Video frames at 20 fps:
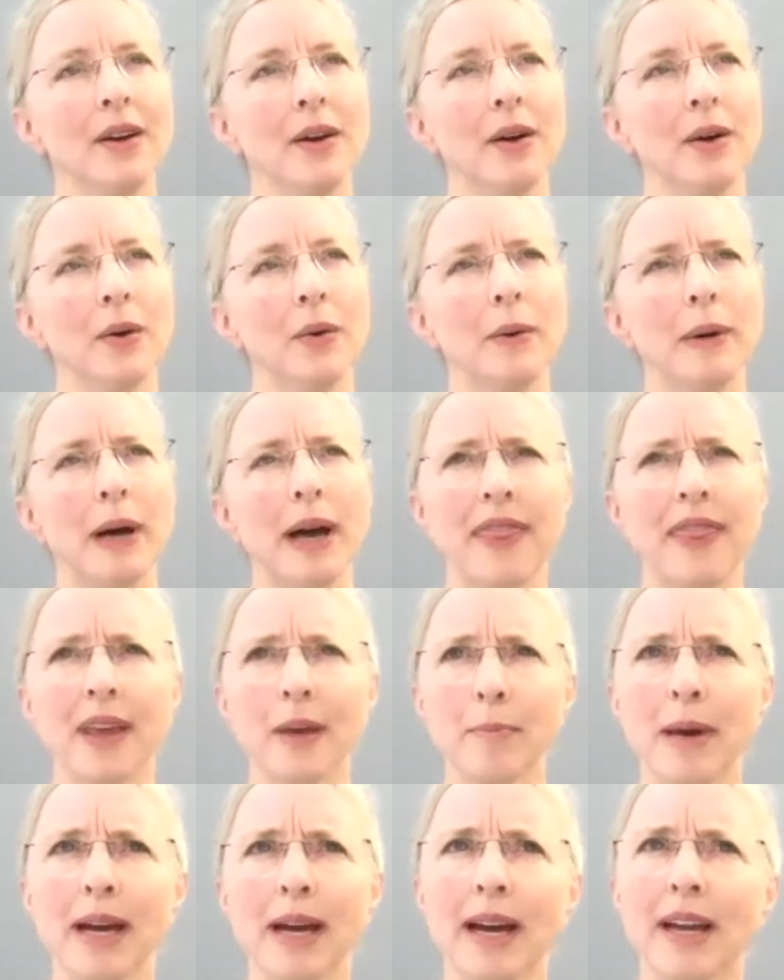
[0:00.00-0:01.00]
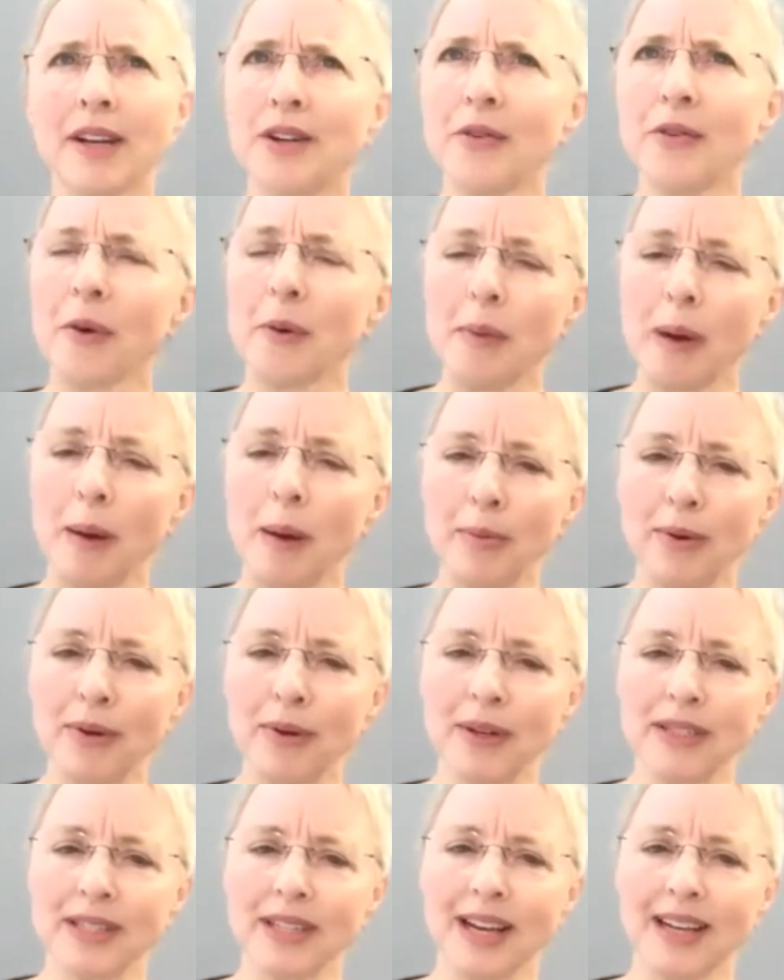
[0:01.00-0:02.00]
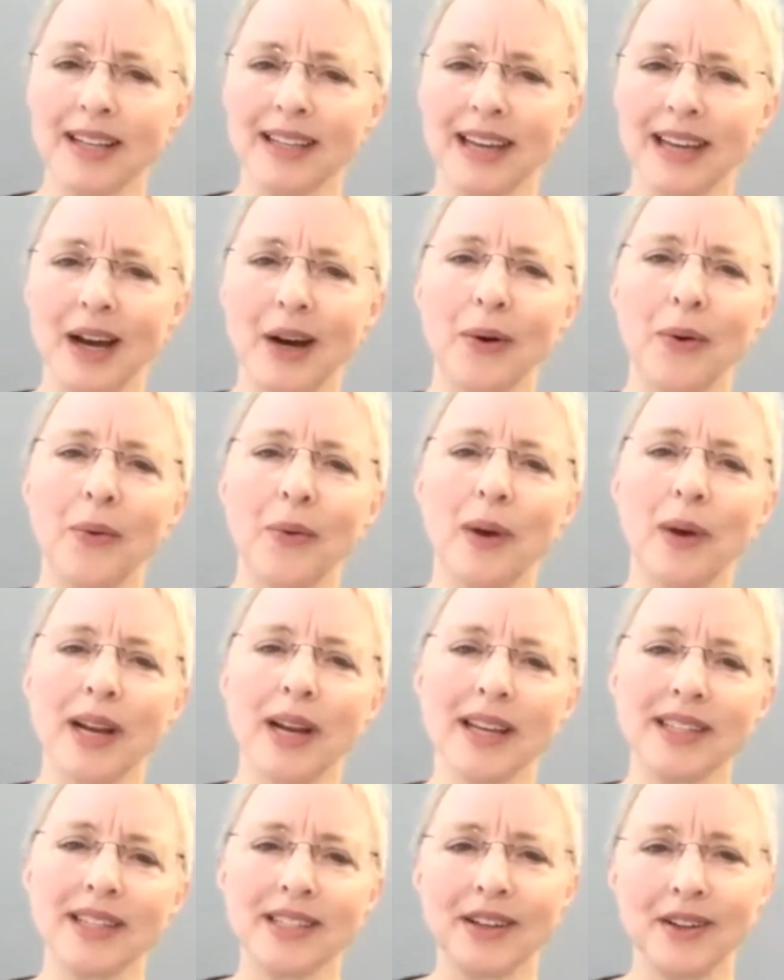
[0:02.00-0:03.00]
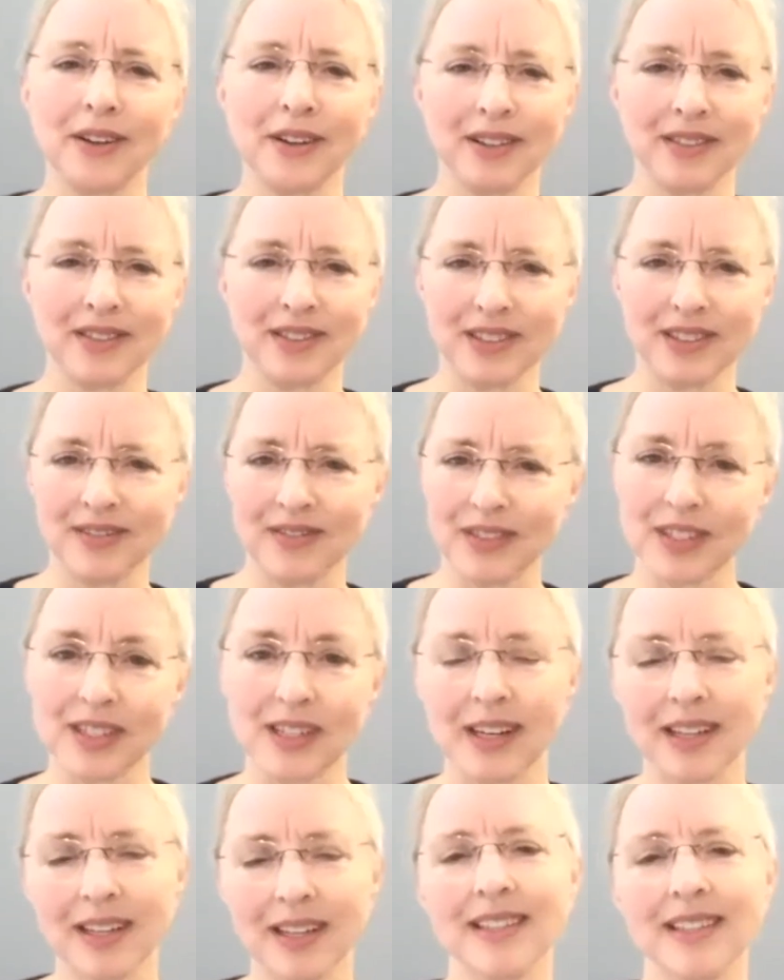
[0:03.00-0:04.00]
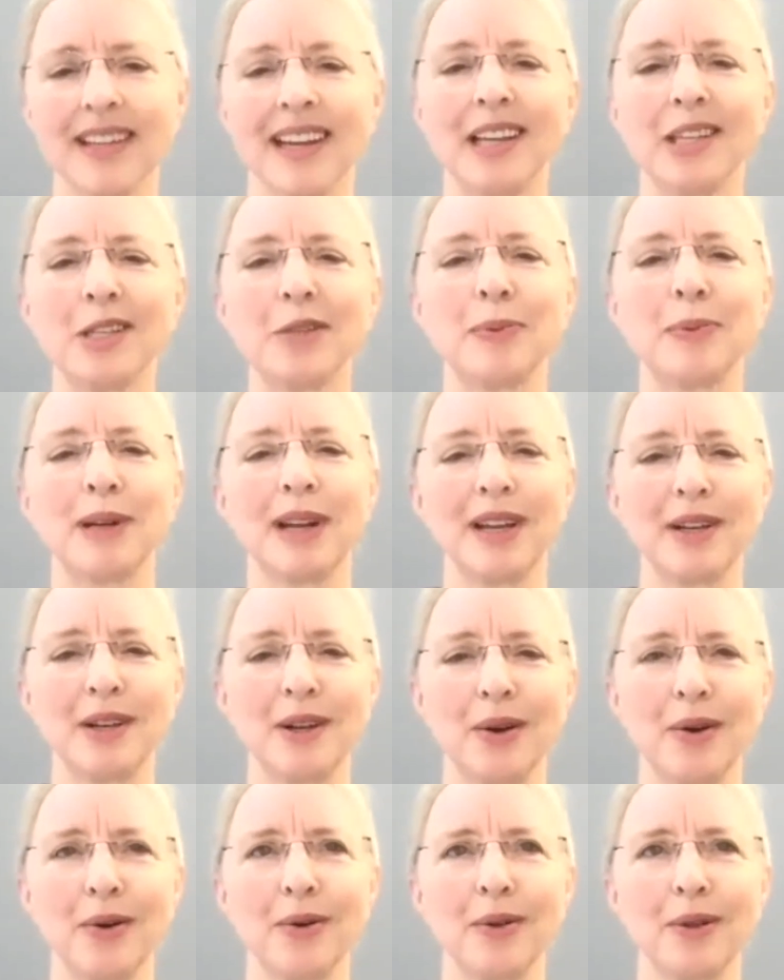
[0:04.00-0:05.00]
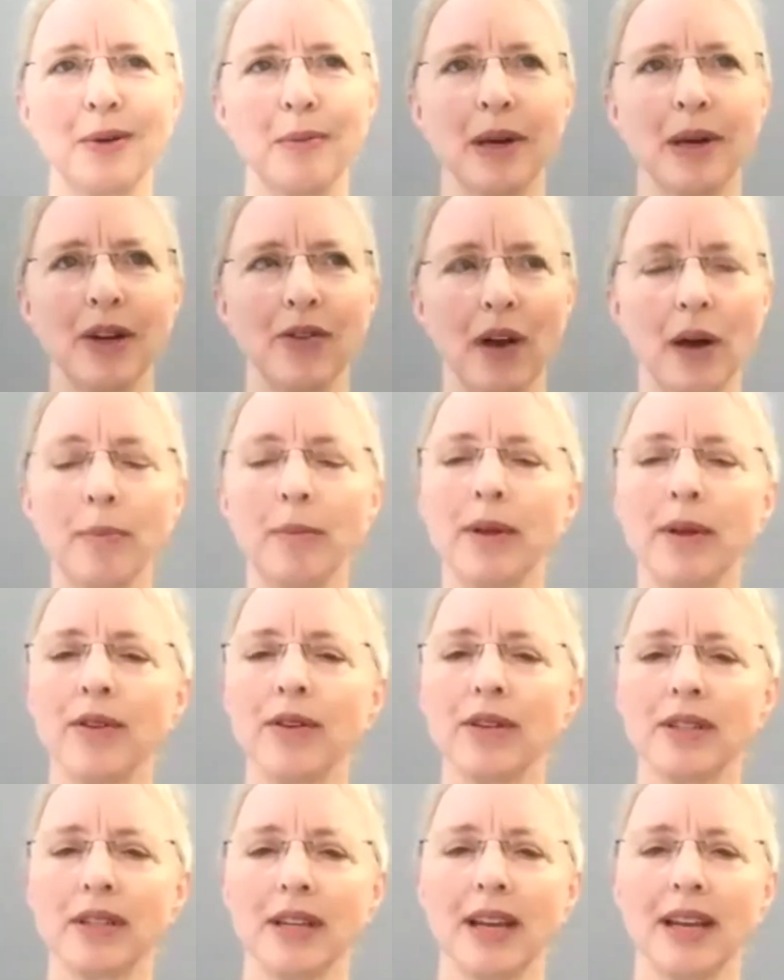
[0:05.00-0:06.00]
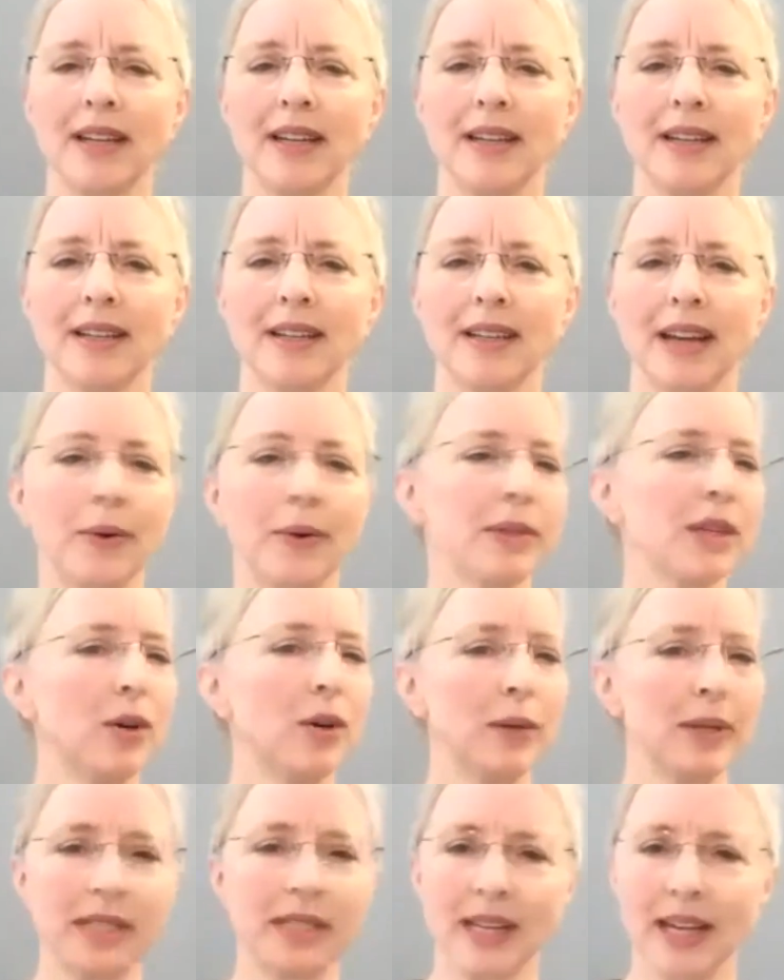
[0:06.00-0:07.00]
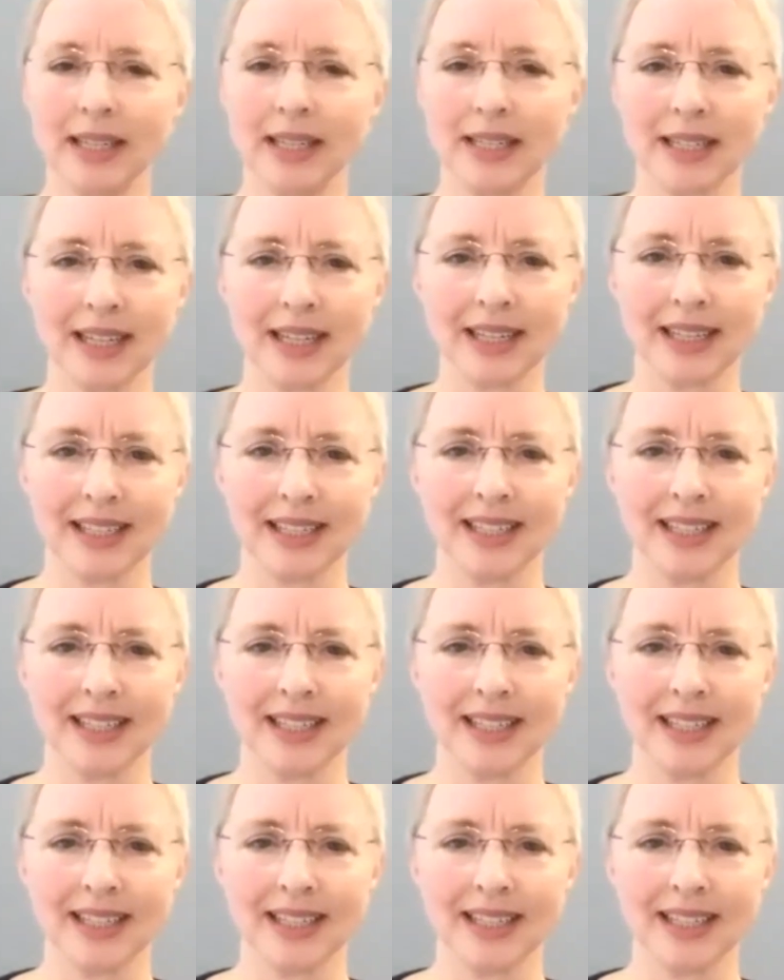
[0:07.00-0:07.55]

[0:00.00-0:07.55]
Well, I think back, I don't remember exactly when I started studying dance, but I know that my grandmother said I was always dancing.